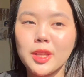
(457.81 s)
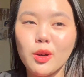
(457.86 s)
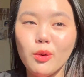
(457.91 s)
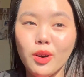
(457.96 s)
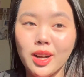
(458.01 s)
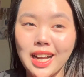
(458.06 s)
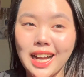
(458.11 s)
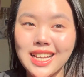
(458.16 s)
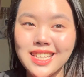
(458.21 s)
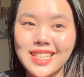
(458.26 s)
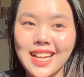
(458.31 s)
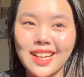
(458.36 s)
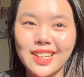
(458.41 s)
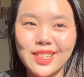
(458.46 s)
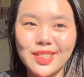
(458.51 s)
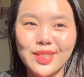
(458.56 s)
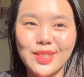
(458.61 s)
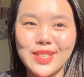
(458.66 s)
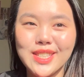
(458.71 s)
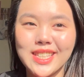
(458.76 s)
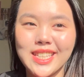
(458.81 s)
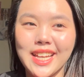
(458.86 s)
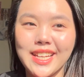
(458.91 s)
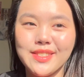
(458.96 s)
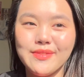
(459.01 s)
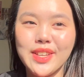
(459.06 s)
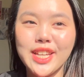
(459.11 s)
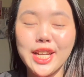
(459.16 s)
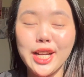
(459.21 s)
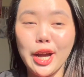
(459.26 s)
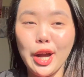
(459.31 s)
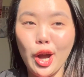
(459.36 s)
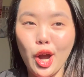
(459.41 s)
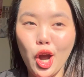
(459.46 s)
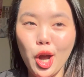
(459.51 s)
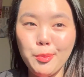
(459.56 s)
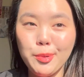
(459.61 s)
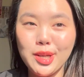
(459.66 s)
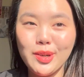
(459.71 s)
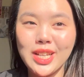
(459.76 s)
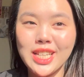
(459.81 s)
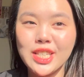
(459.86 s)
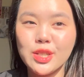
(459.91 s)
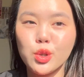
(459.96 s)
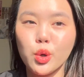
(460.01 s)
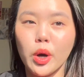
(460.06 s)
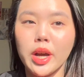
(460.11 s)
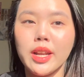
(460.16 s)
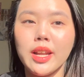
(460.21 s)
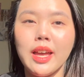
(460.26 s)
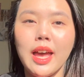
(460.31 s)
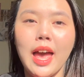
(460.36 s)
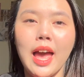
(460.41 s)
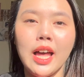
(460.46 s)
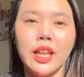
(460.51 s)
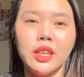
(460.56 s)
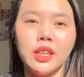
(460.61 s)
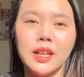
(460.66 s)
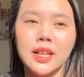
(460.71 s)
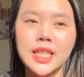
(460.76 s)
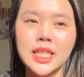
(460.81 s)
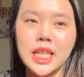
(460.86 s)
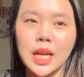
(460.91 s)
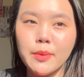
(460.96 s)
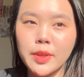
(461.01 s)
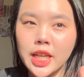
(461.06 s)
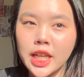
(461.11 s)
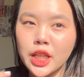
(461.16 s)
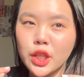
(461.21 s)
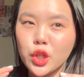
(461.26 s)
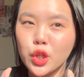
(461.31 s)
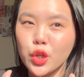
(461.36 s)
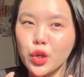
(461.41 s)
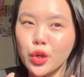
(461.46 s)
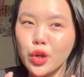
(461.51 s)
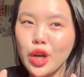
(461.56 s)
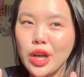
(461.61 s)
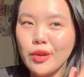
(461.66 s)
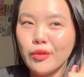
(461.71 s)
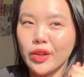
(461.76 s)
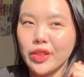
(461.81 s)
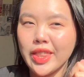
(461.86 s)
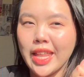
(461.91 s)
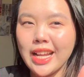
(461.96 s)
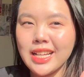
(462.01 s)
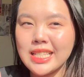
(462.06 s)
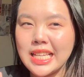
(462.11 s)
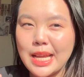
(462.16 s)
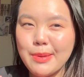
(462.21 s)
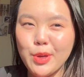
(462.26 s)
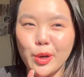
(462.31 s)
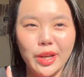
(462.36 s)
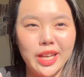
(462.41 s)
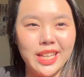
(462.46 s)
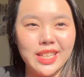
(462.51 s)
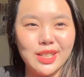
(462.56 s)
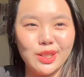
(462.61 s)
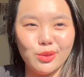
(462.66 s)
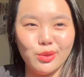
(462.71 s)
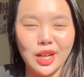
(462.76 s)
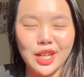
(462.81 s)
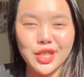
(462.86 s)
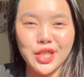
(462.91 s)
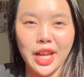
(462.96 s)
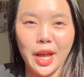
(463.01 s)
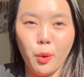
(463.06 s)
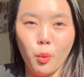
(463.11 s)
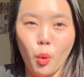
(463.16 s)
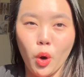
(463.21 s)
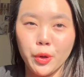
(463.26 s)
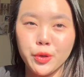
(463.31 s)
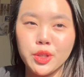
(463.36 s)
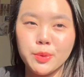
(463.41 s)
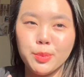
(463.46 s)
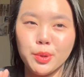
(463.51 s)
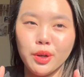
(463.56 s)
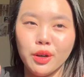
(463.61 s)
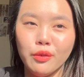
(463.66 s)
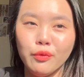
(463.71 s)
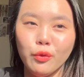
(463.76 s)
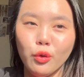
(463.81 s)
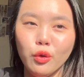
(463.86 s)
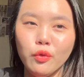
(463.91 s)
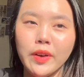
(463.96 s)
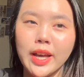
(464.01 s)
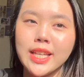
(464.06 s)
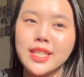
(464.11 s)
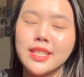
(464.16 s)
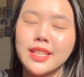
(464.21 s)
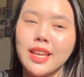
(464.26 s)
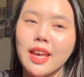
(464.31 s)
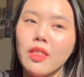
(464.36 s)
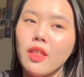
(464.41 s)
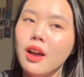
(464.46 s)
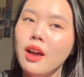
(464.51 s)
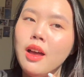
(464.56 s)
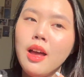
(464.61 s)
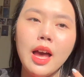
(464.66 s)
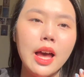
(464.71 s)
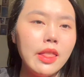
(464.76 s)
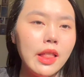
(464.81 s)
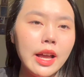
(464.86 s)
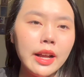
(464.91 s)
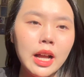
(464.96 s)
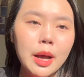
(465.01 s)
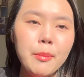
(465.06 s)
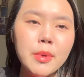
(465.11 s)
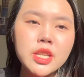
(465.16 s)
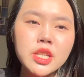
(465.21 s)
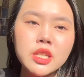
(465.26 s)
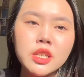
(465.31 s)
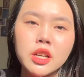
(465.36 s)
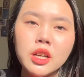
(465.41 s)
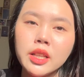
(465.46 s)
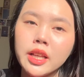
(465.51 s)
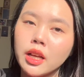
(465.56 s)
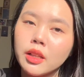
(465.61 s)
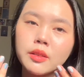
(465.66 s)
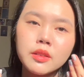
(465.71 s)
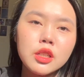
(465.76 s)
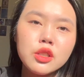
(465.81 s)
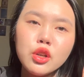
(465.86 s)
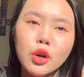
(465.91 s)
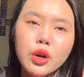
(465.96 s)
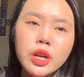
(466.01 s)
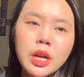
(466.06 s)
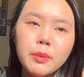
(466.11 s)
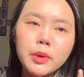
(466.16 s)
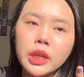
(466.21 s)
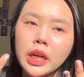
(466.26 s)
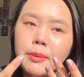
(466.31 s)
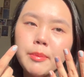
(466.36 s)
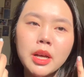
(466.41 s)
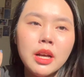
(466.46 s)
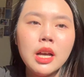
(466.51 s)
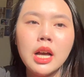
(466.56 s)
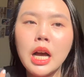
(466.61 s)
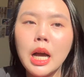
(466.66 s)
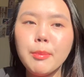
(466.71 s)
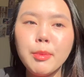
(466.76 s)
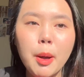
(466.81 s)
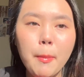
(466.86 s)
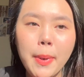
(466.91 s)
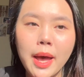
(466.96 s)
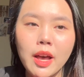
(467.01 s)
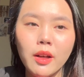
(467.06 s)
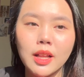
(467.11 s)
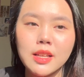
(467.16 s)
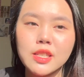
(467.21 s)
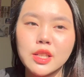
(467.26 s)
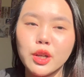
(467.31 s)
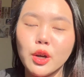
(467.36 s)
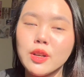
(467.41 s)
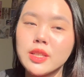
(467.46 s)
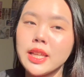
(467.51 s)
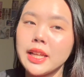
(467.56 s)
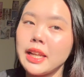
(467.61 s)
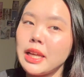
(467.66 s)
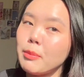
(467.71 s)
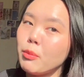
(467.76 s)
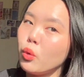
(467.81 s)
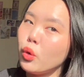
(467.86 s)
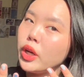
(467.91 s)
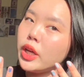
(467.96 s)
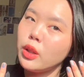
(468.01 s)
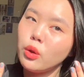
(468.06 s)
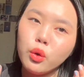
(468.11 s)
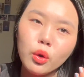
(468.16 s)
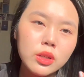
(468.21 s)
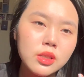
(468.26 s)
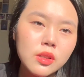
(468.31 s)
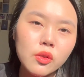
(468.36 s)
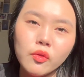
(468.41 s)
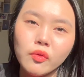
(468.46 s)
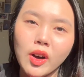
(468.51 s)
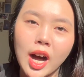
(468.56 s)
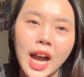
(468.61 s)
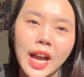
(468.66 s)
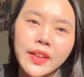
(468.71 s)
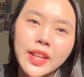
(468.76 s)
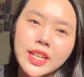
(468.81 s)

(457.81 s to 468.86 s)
Well guys, that concludes today's video. I hope you enjoyed it and learned something new for next time you're in a rush and want to put a full face together. And like I mentioned earlier, the tone up cream, I'm not pale as a ghost anymore. It looks fine.